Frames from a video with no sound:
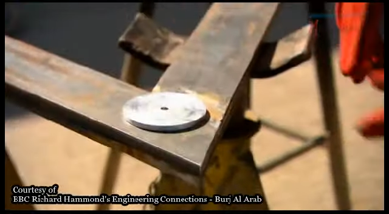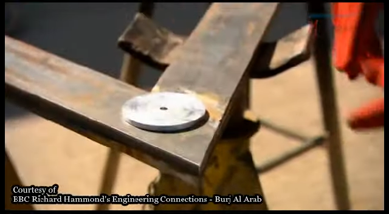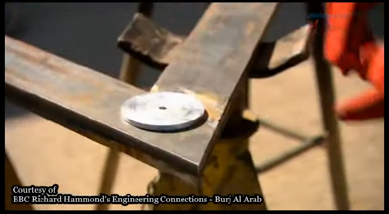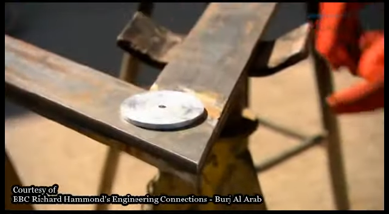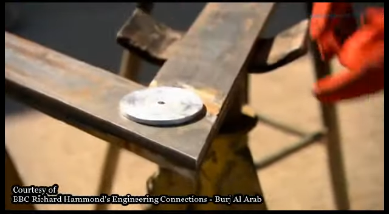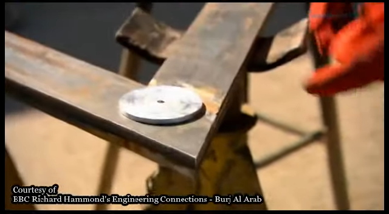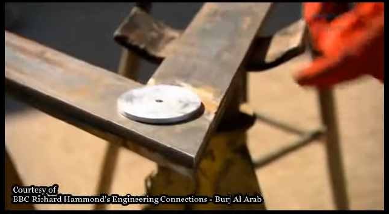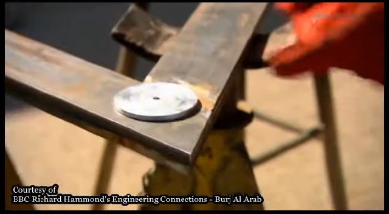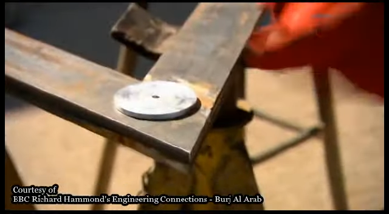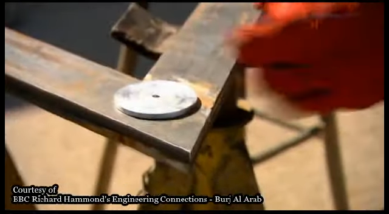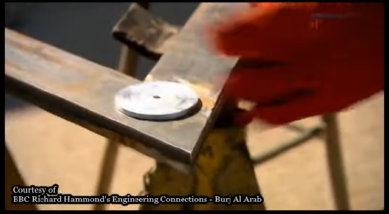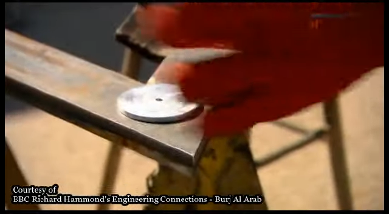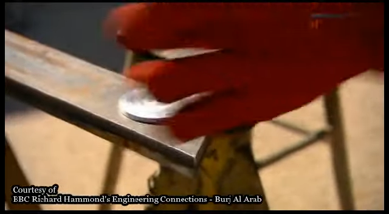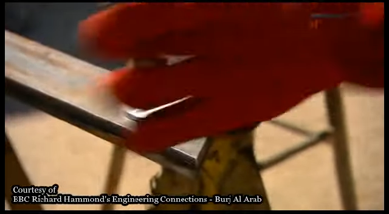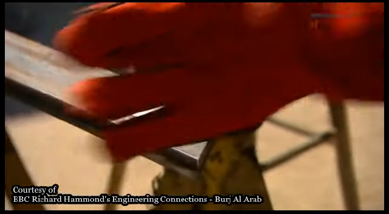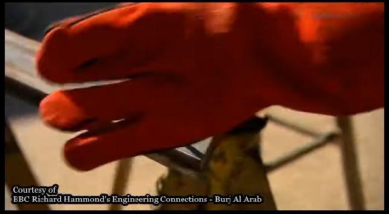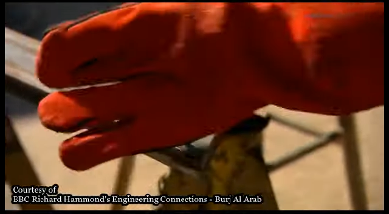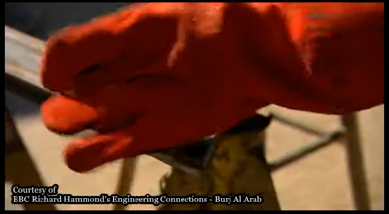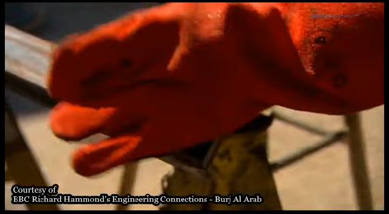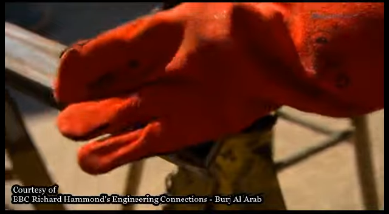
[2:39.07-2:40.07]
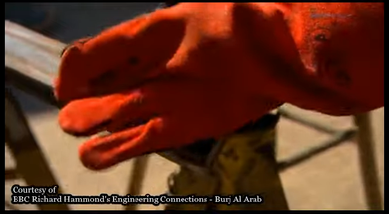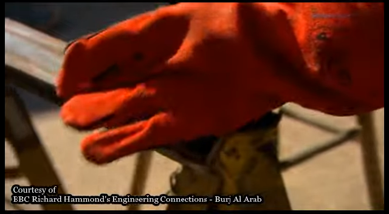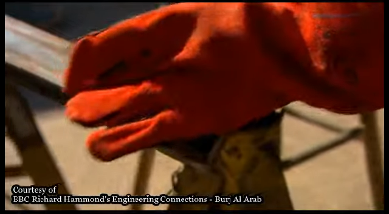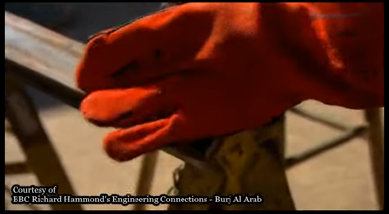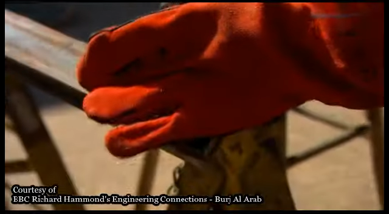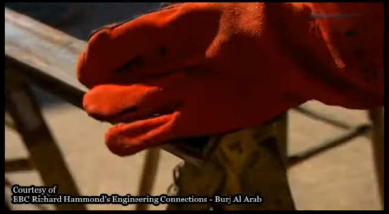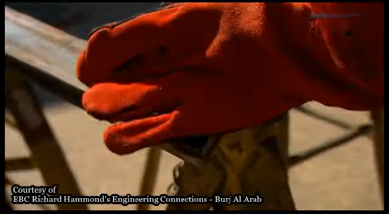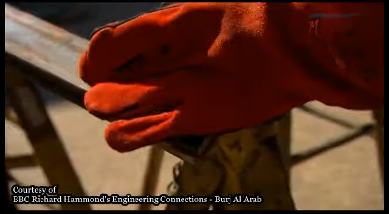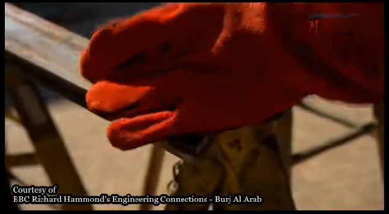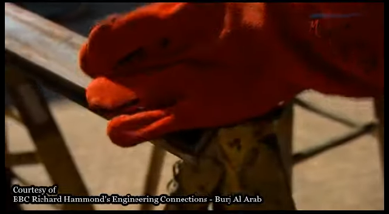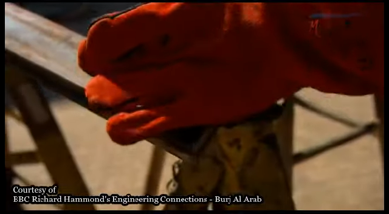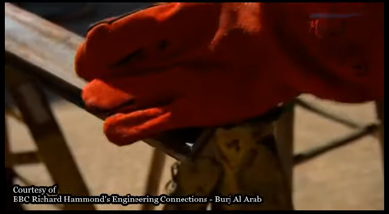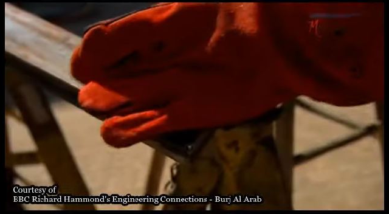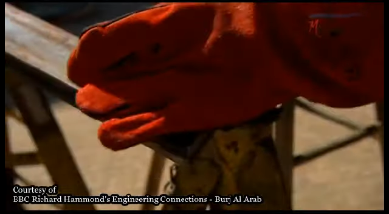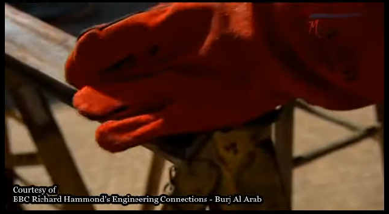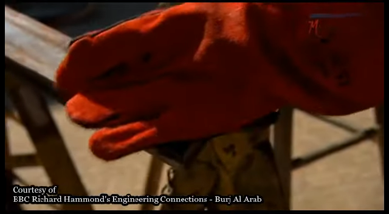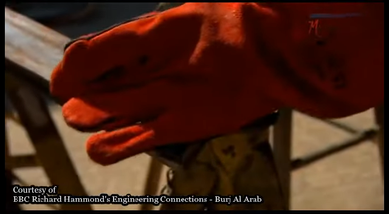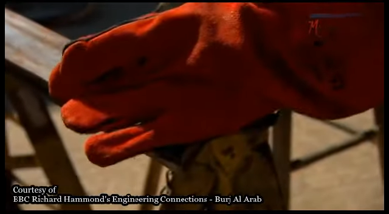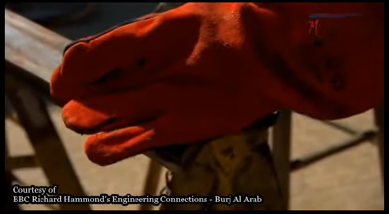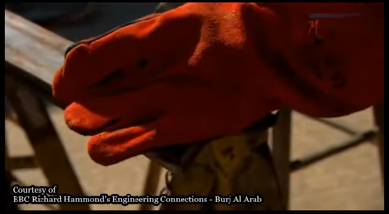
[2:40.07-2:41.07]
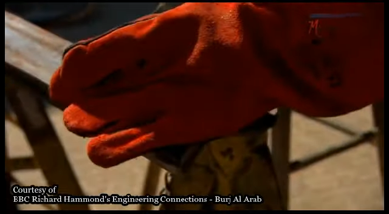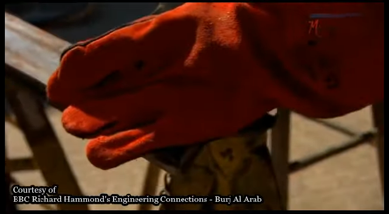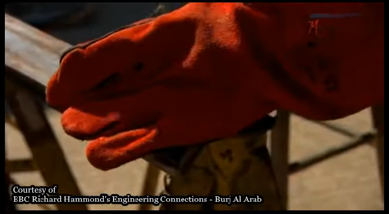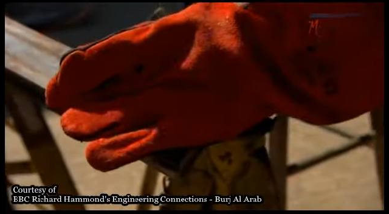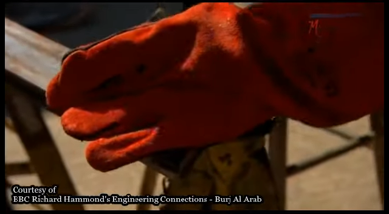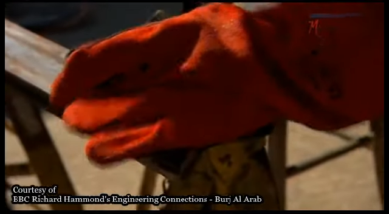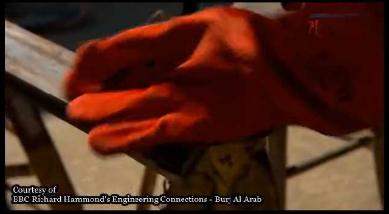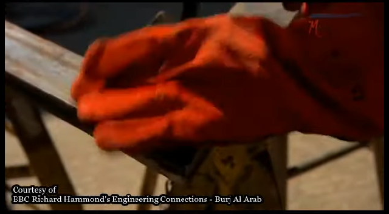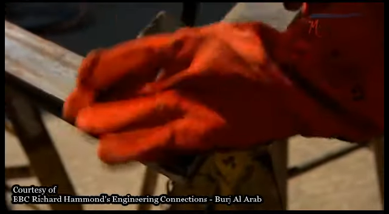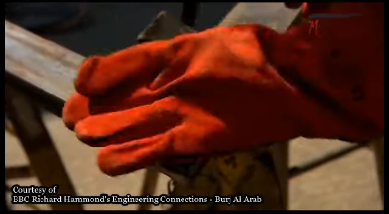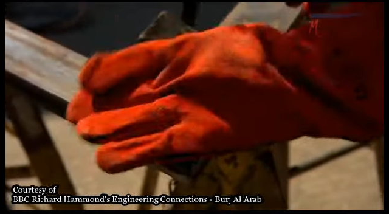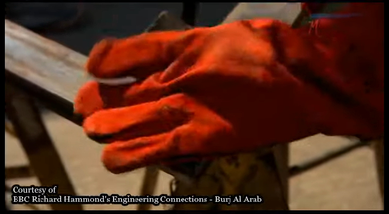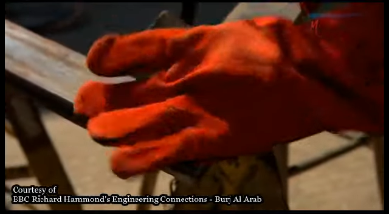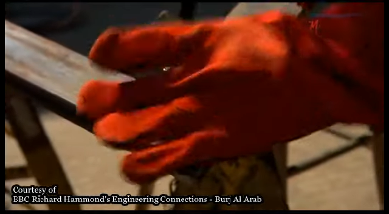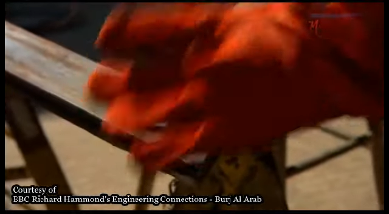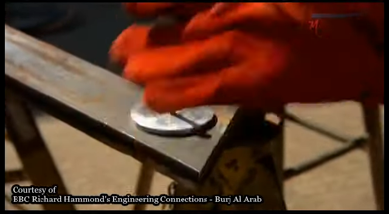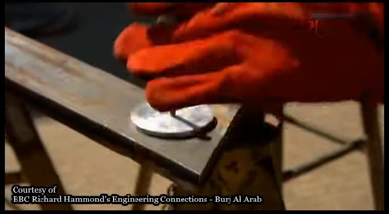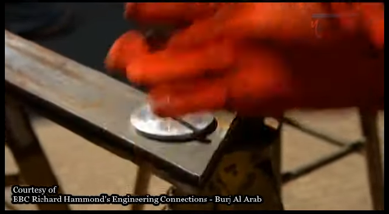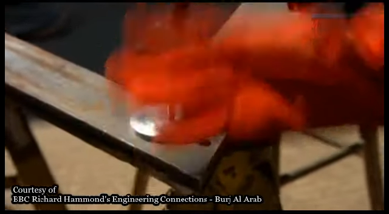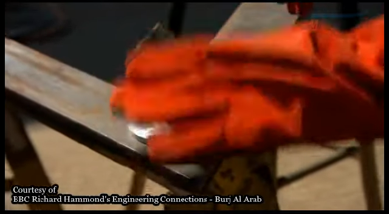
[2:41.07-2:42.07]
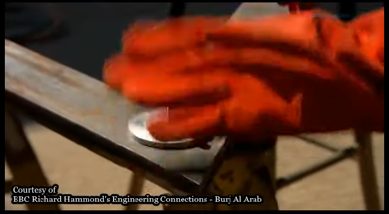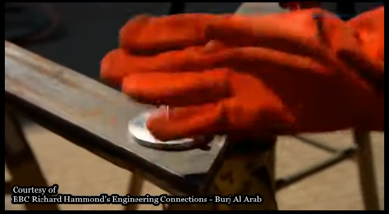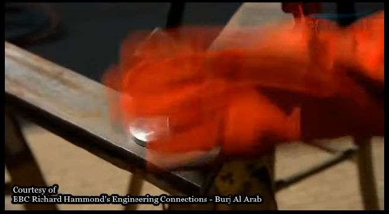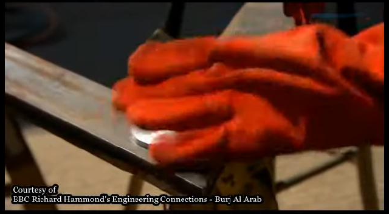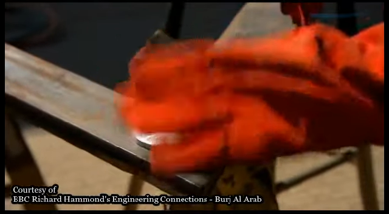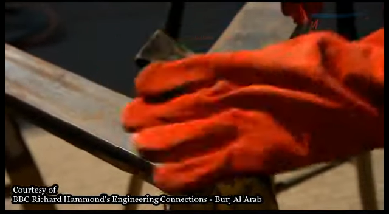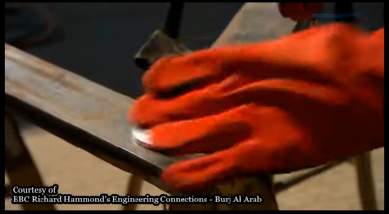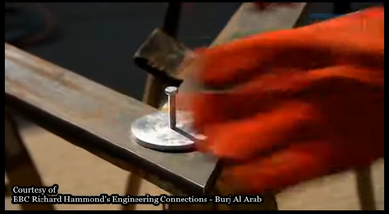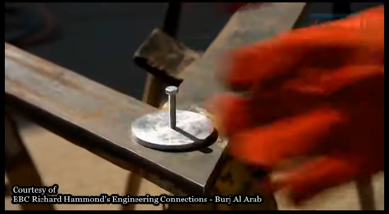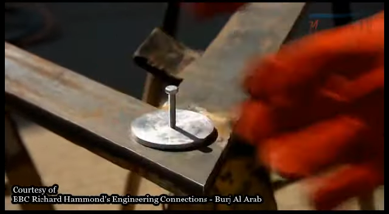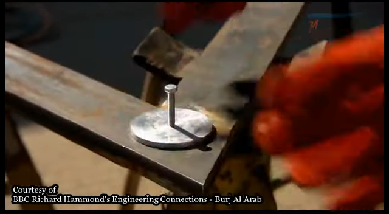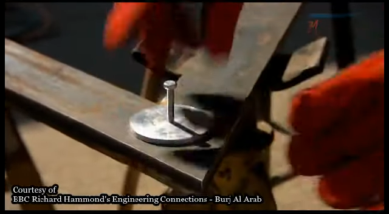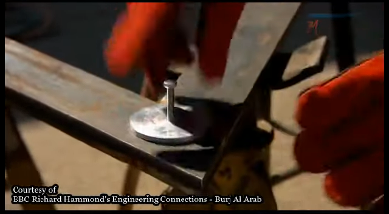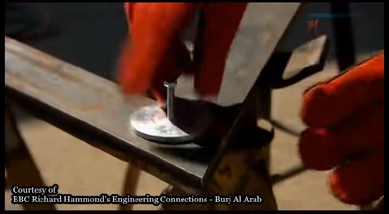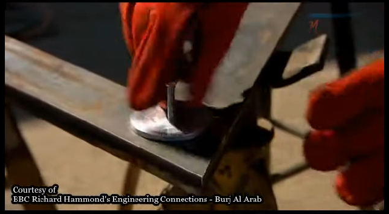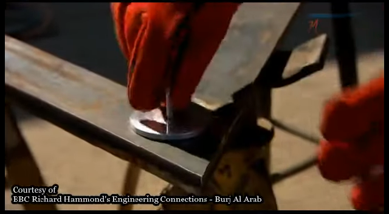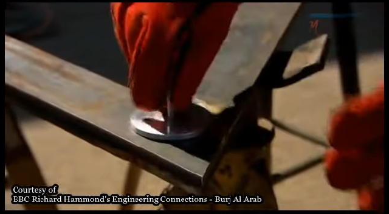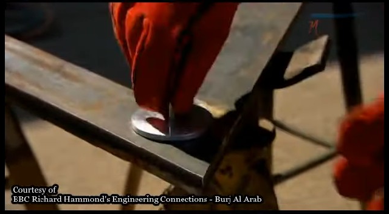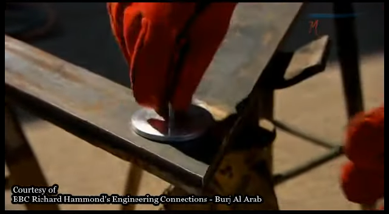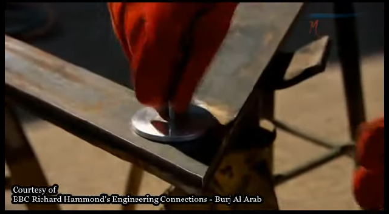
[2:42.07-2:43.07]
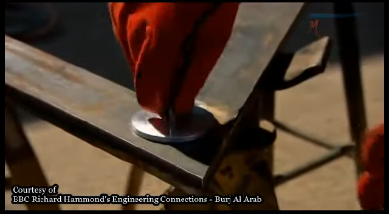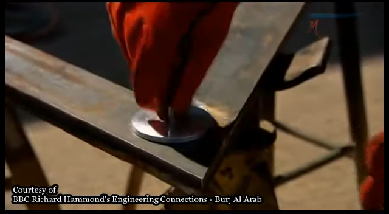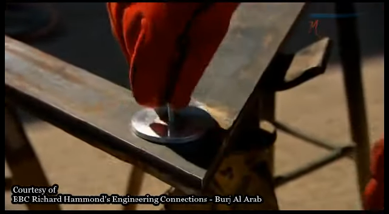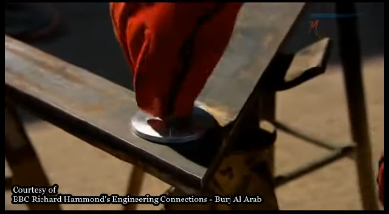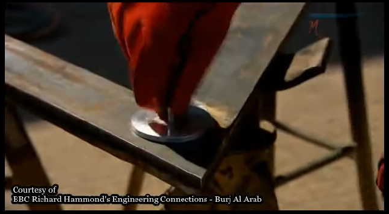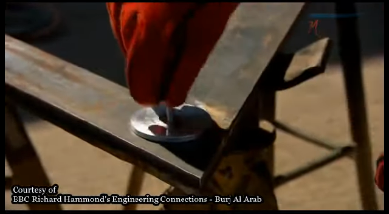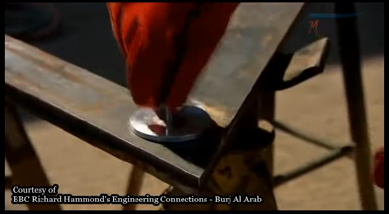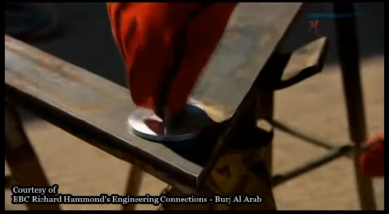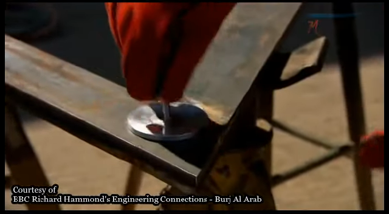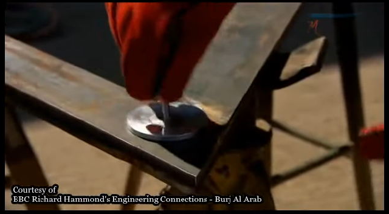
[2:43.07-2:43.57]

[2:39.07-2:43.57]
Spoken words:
(no speaker visible)